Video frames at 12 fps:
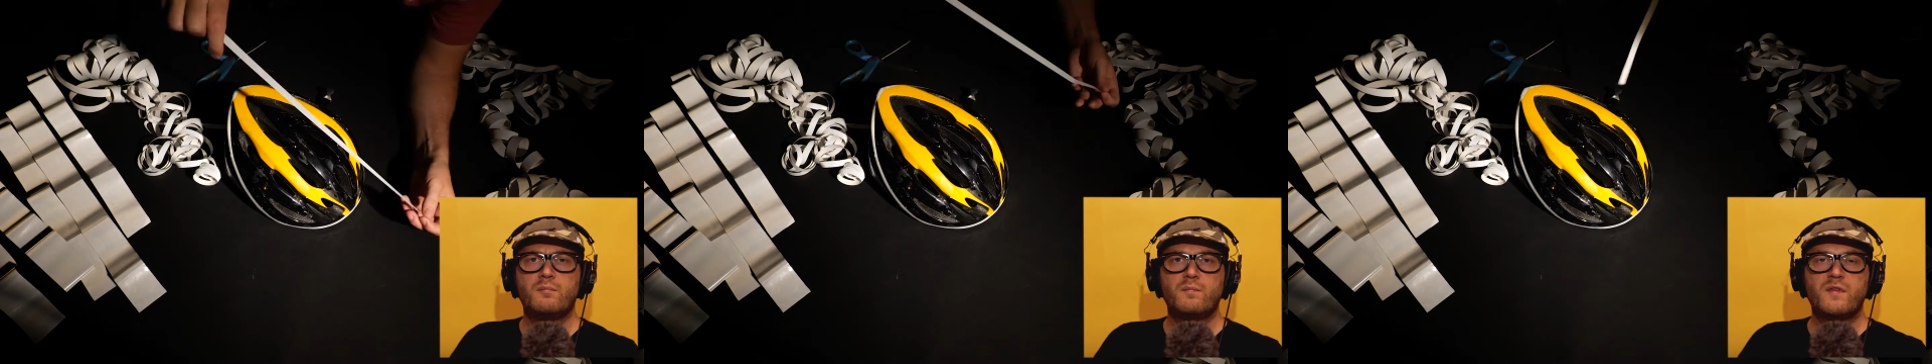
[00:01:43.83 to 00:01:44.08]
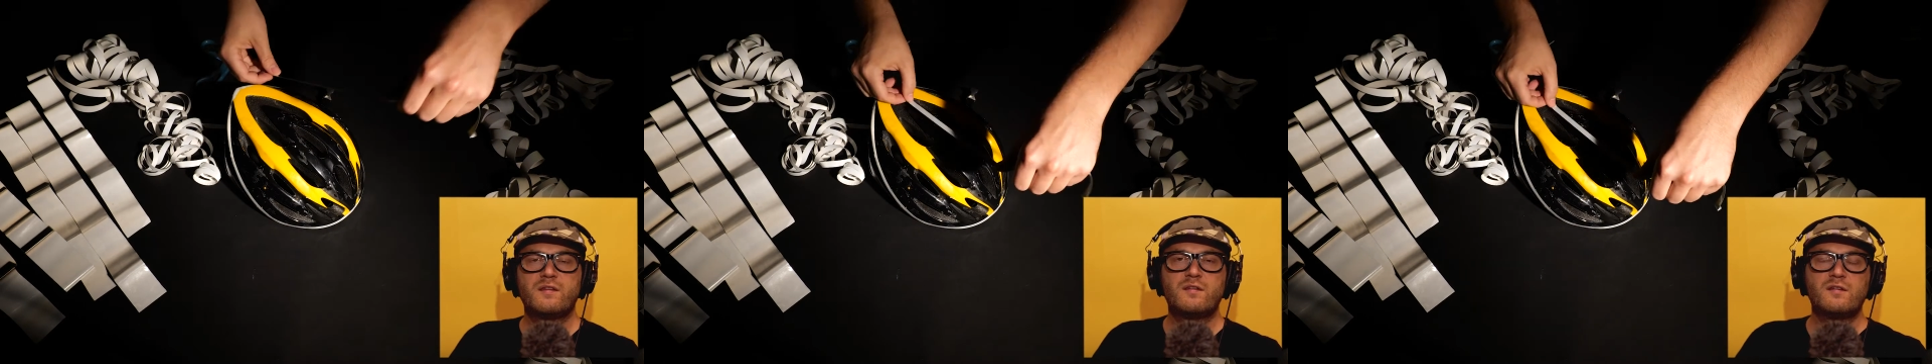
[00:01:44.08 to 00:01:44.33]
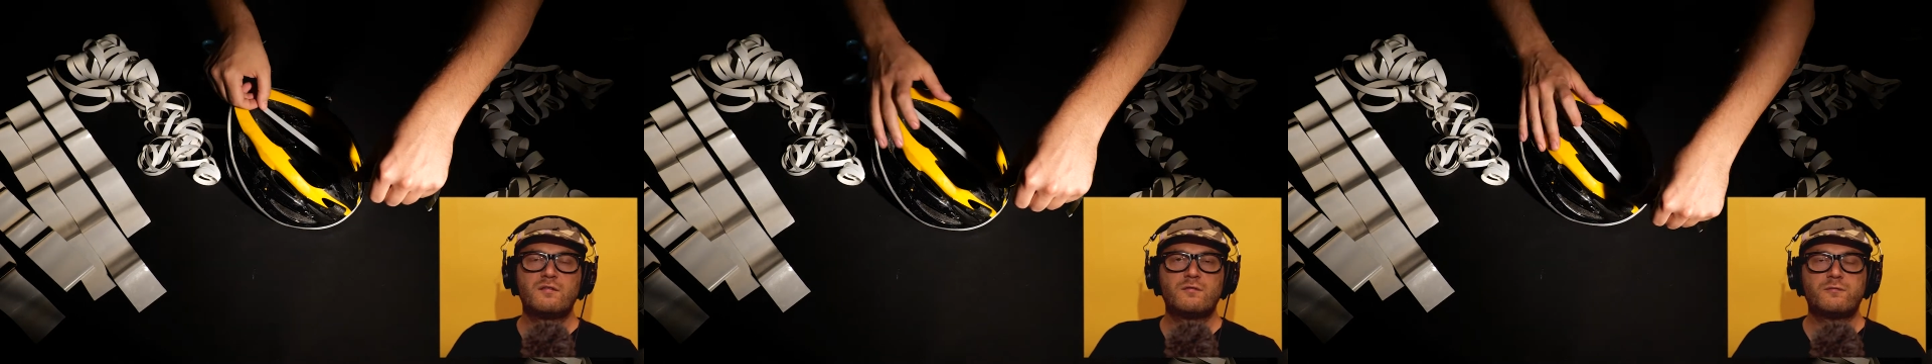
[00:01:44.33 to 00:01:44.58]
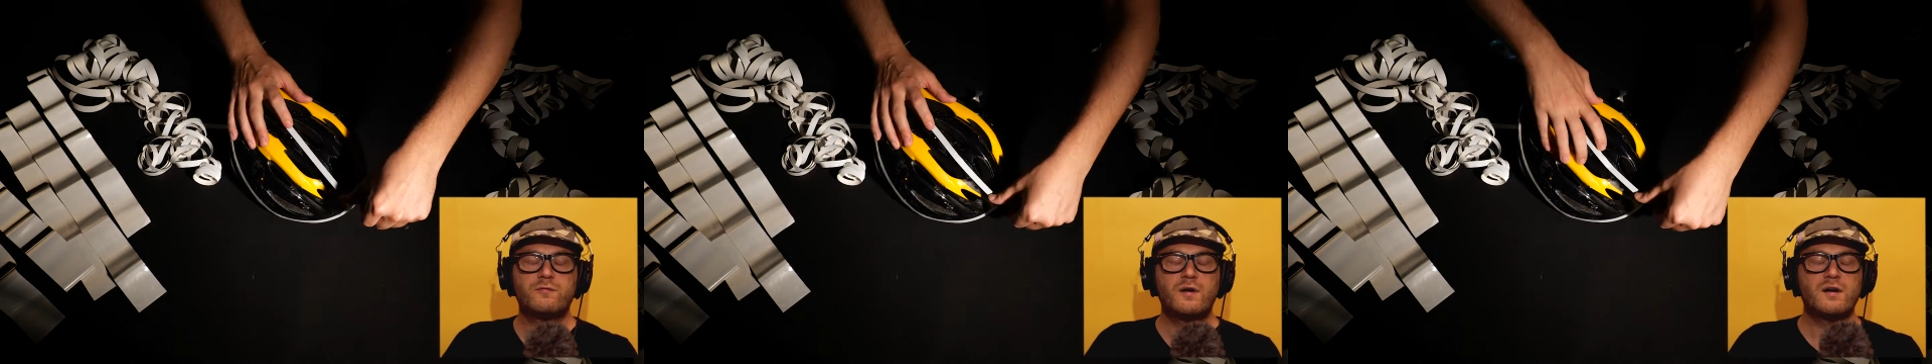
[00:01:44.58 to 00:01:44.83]
This
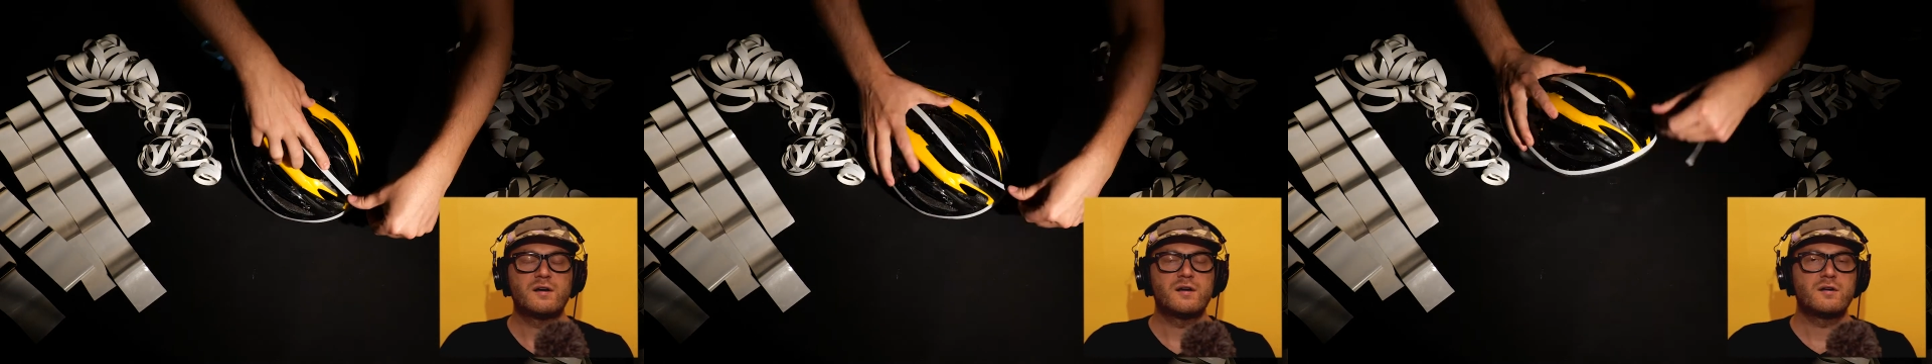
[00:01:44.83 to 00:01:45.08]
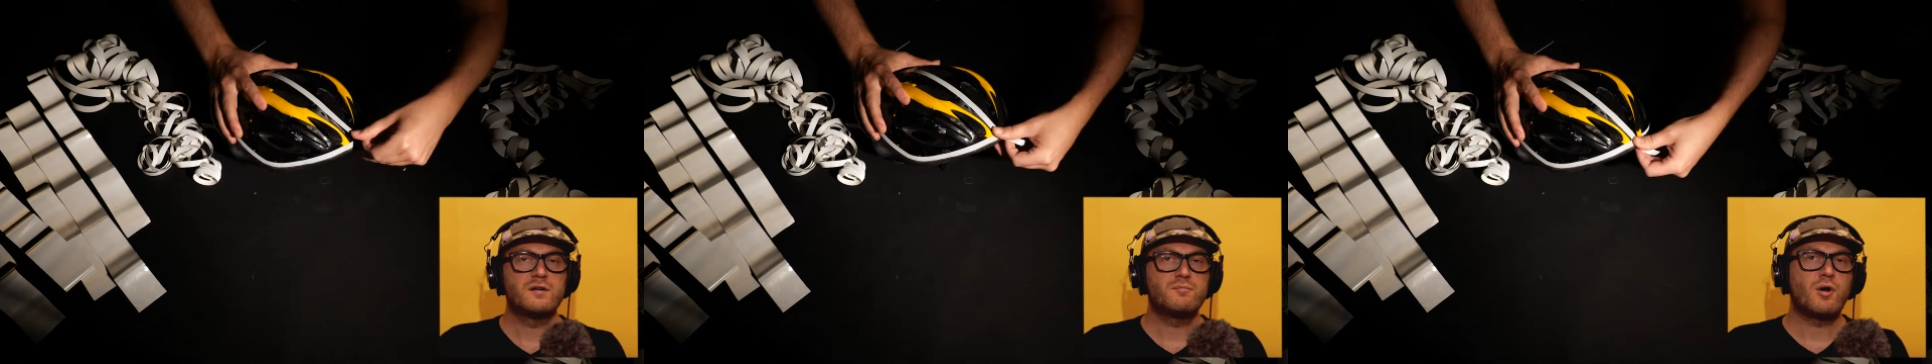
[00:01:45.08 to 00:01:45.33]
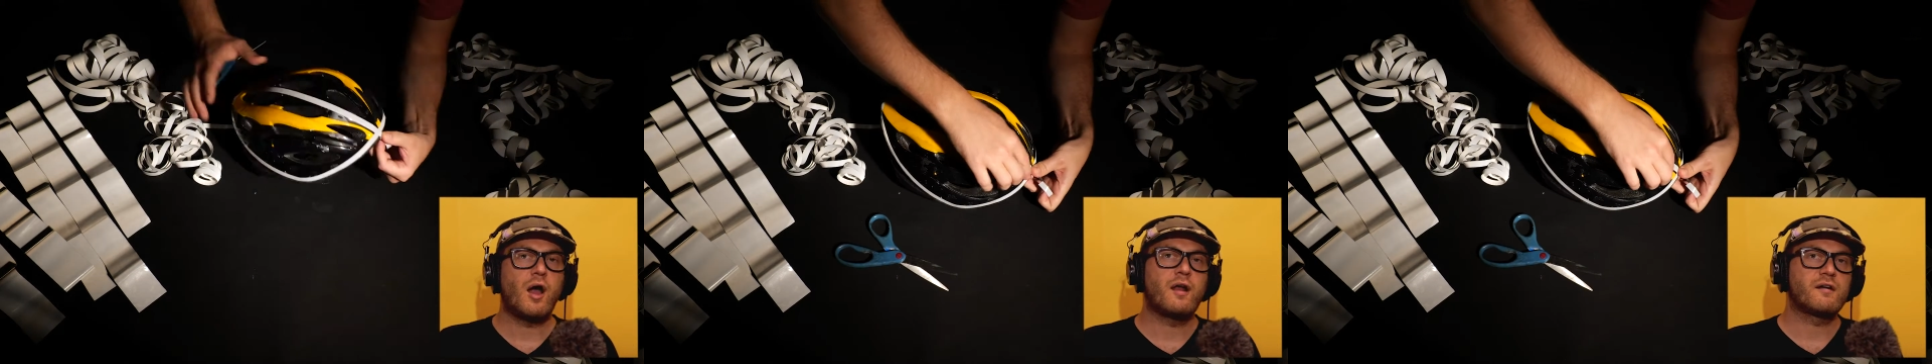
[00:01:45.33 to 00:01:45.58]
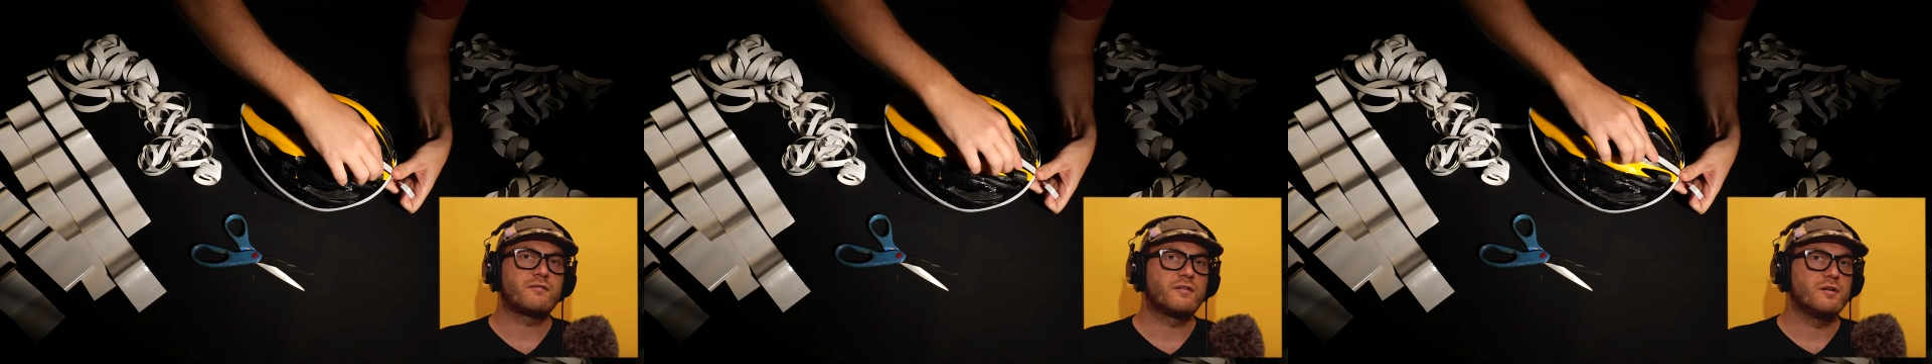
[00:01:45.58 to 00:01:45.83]
is a good
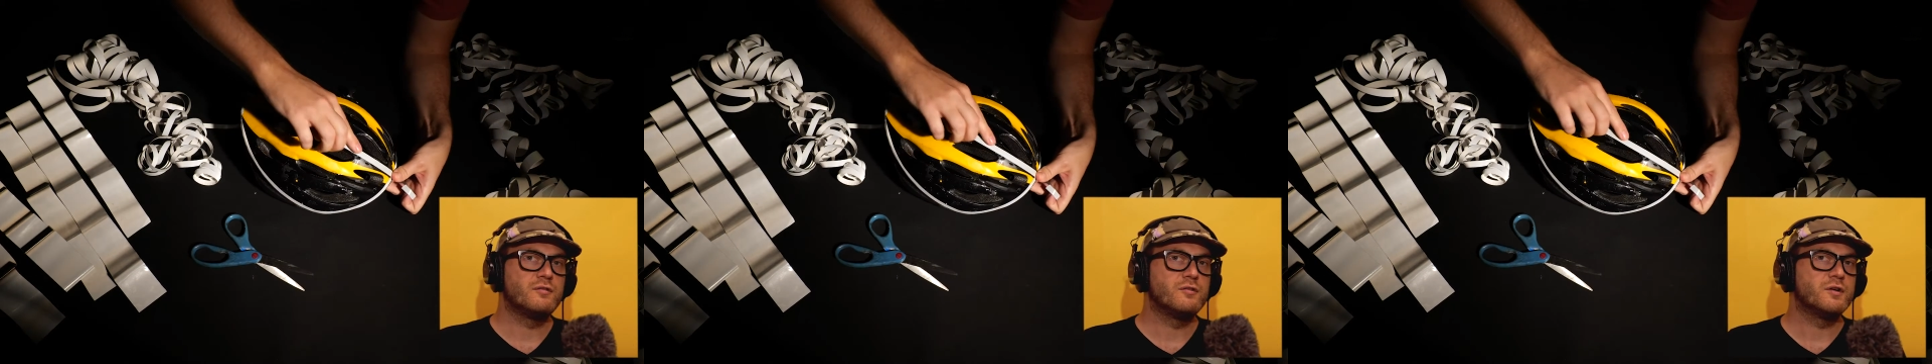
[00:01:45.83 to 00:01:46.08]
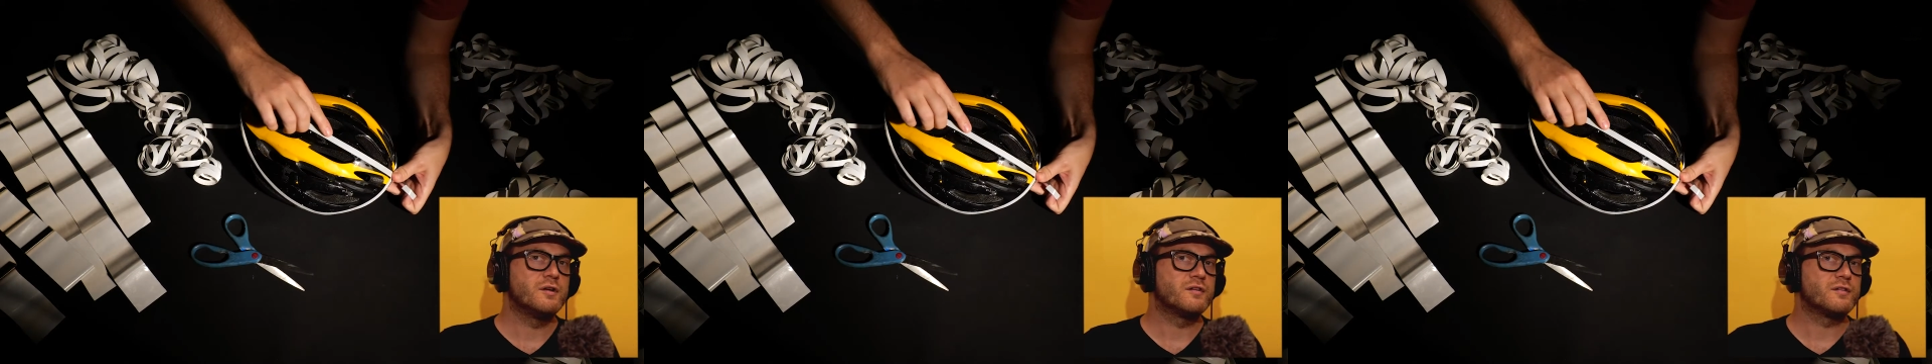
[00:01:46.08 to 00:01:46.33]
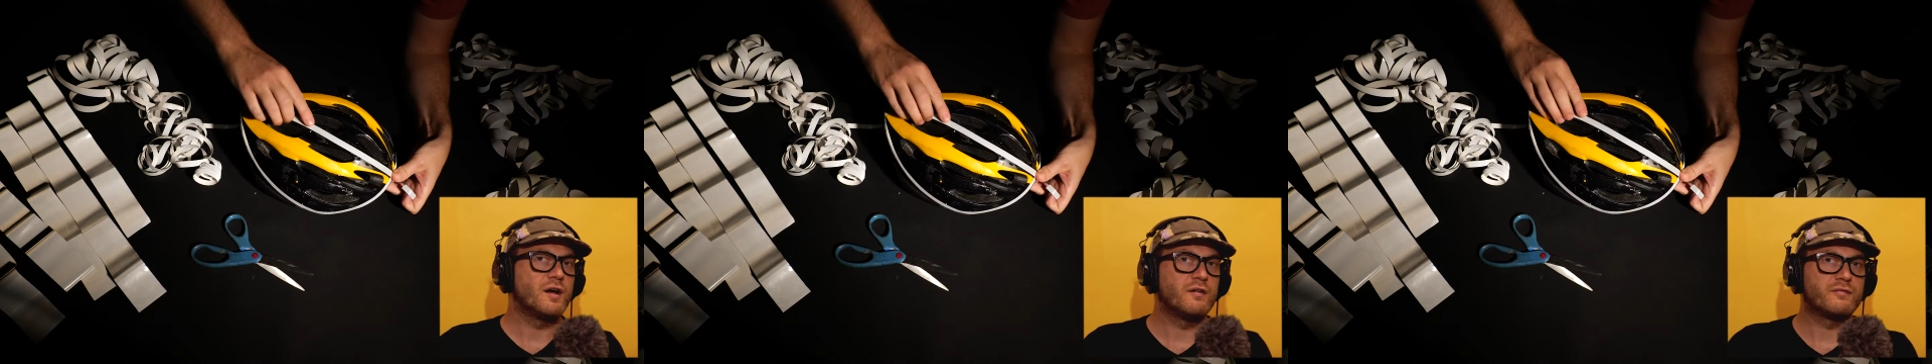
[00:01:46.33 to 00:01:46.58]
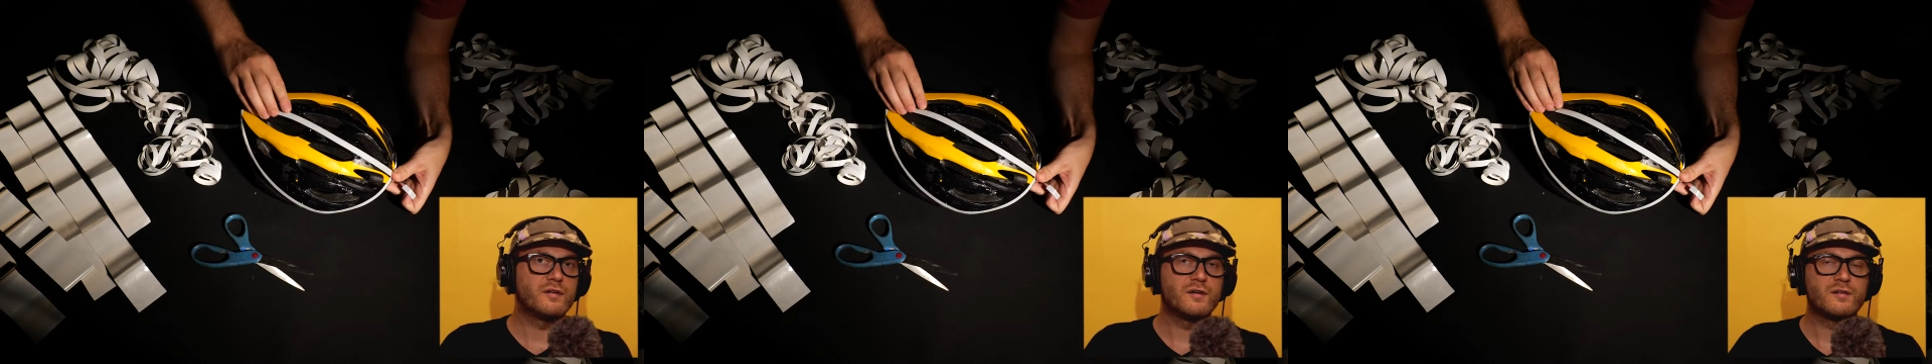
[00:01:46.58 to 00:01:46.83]
product for you
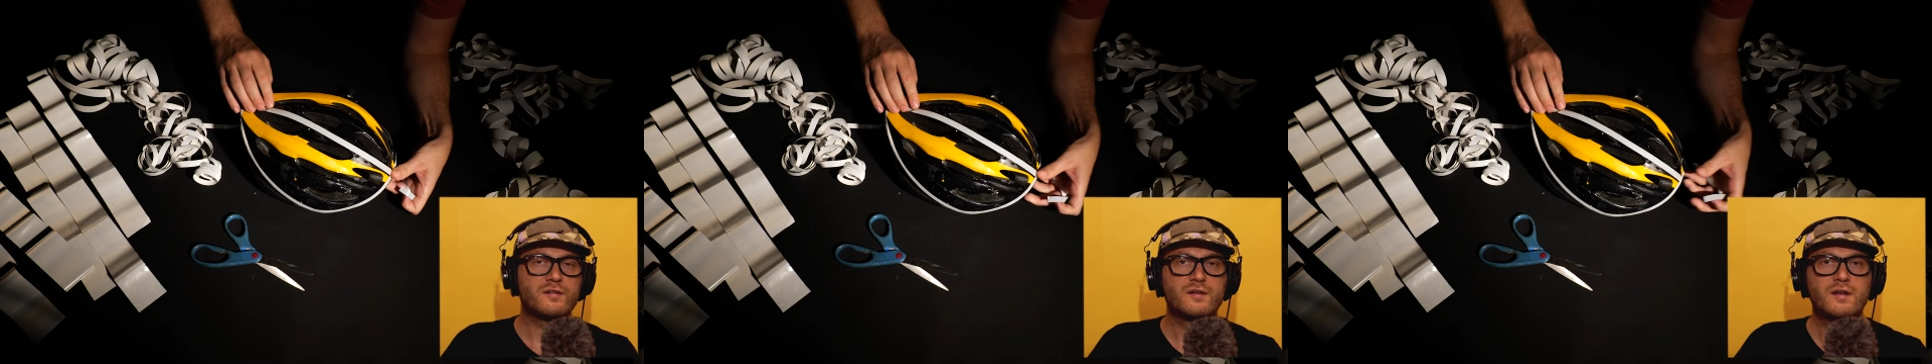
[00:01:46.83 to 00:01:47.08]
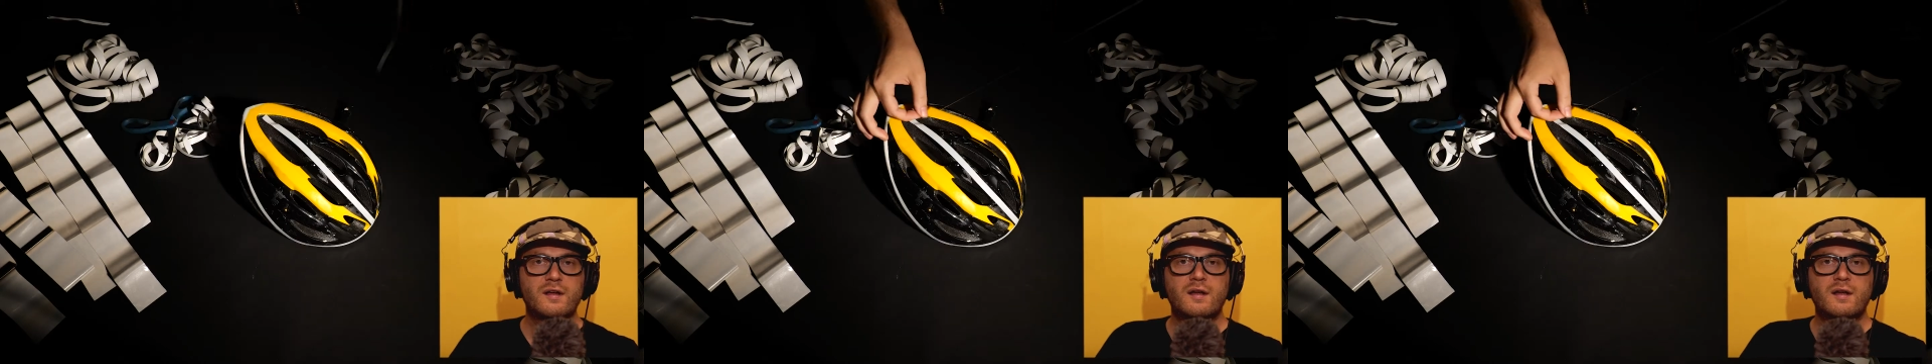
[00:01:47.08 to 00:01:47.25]
do-it-yourselfers